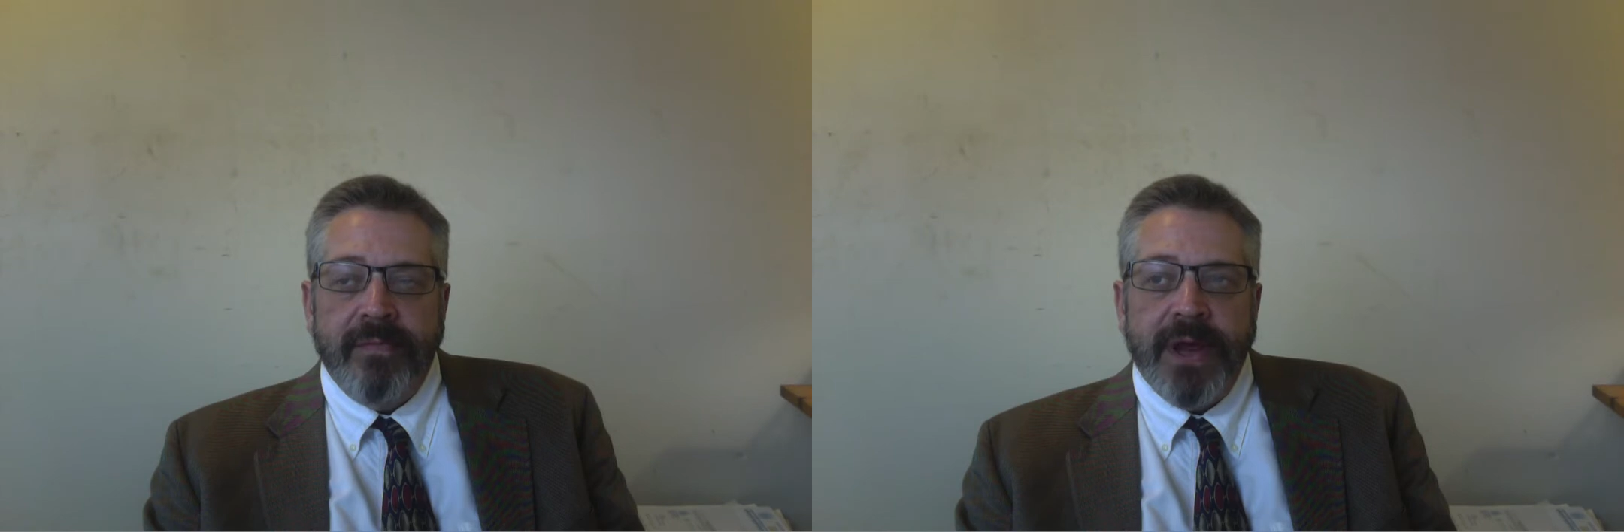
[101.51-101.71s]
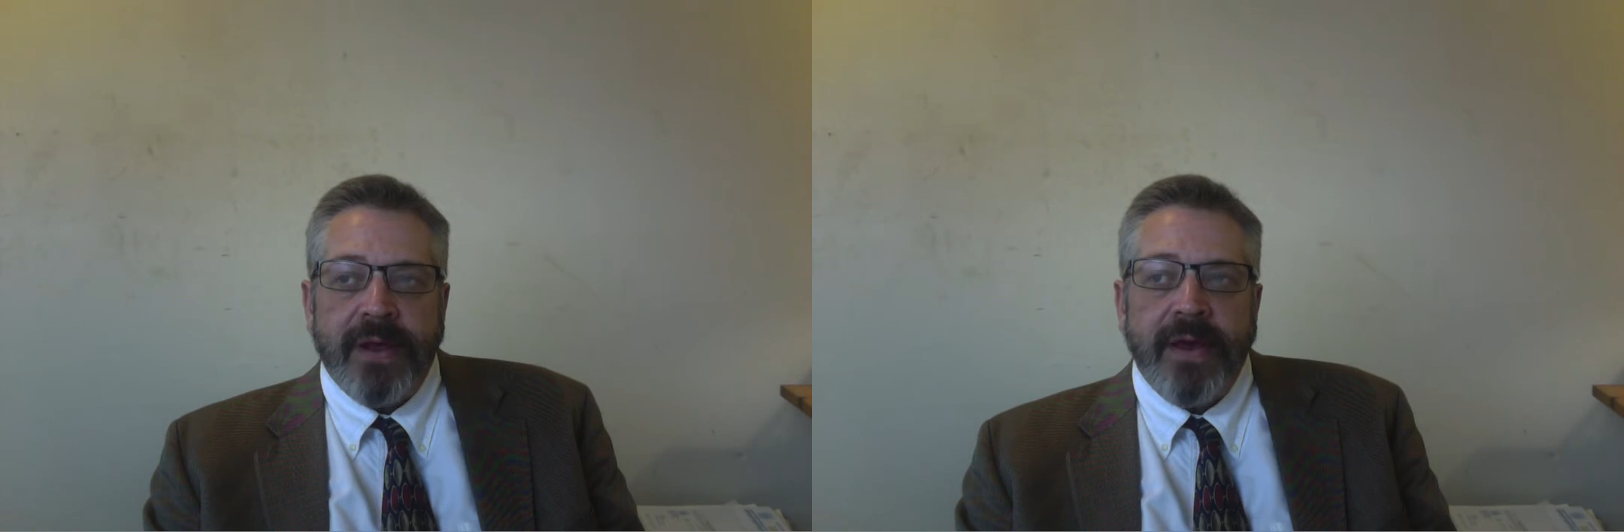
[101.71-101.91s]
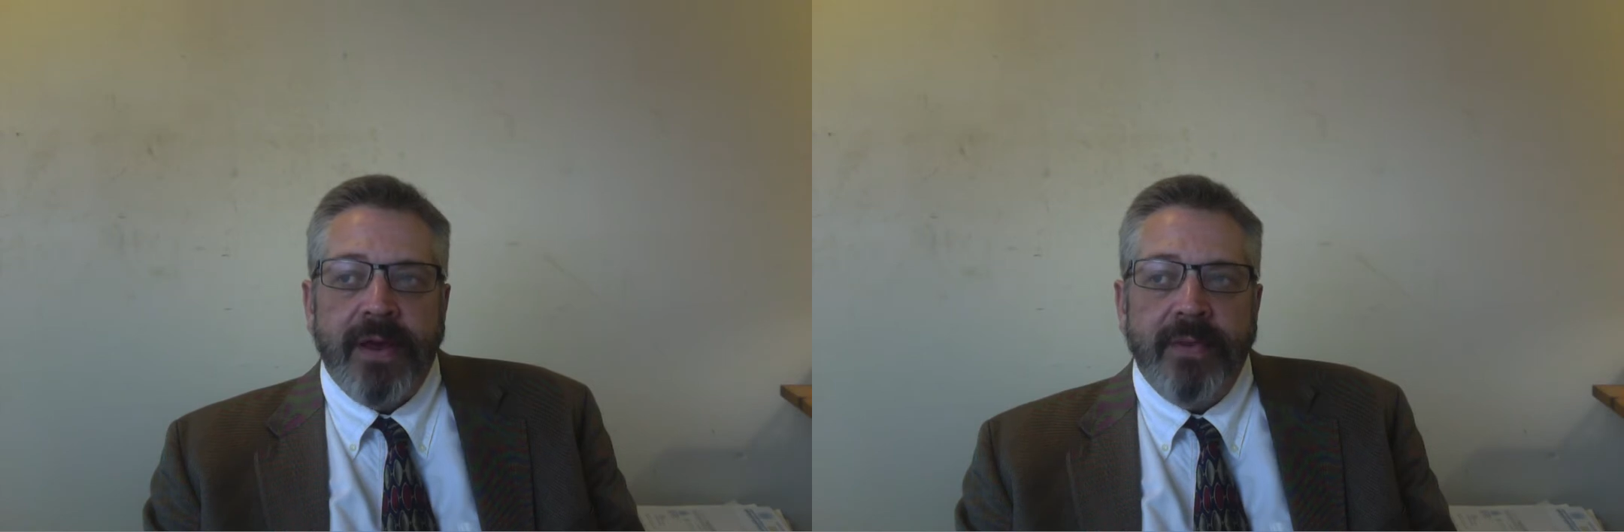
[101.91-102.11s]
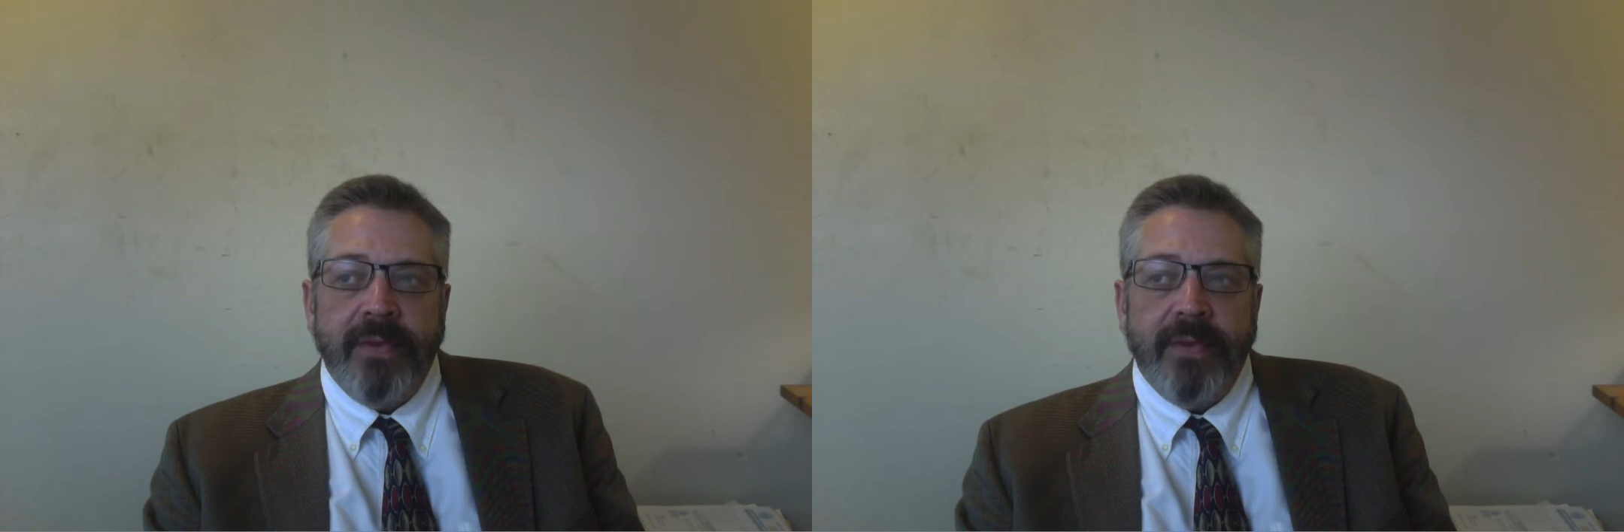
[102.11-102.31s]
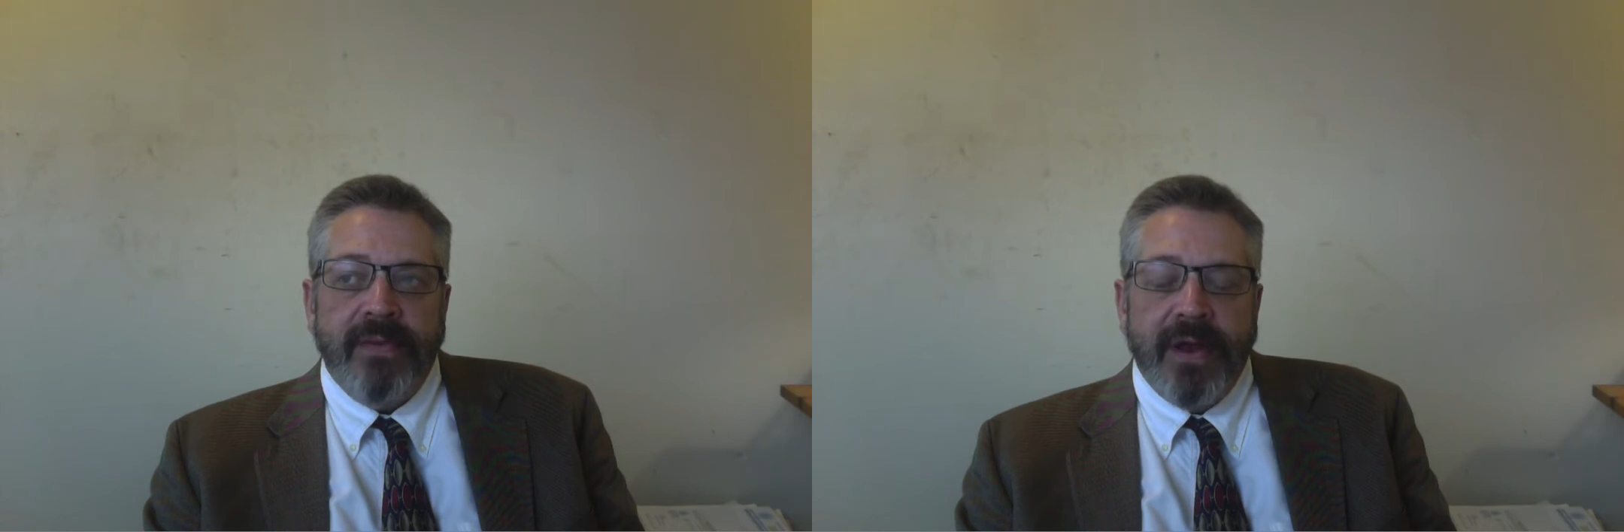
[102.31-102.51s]
be a
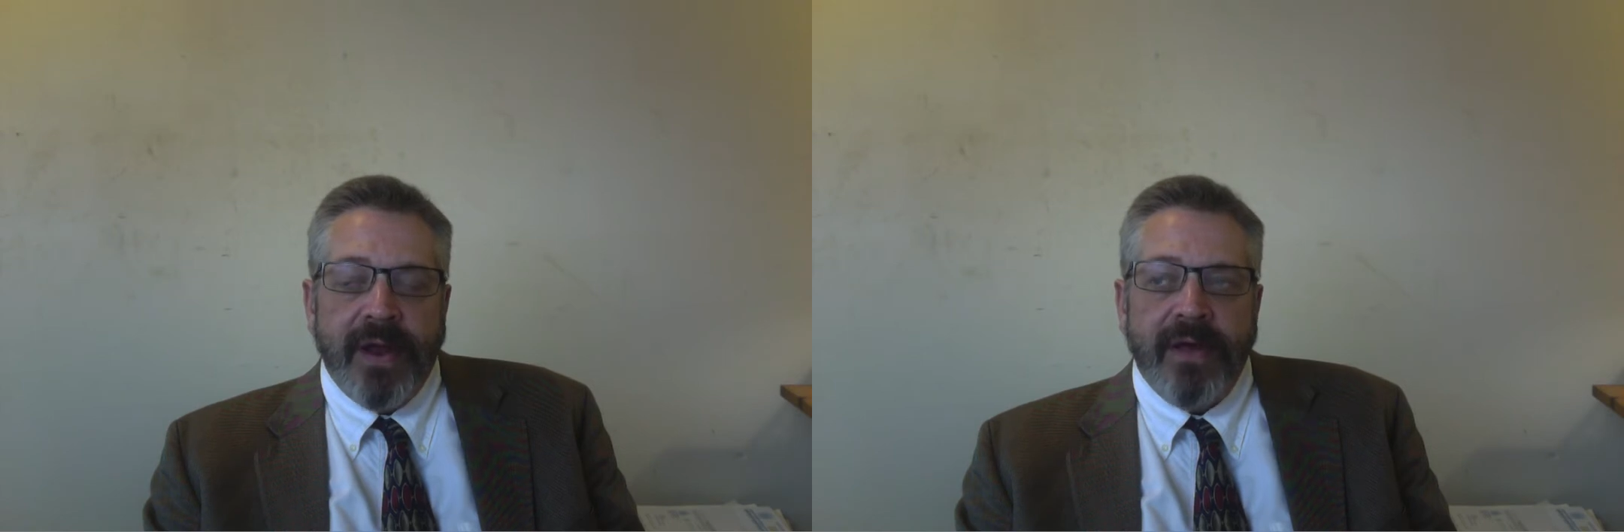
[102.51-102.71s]
company that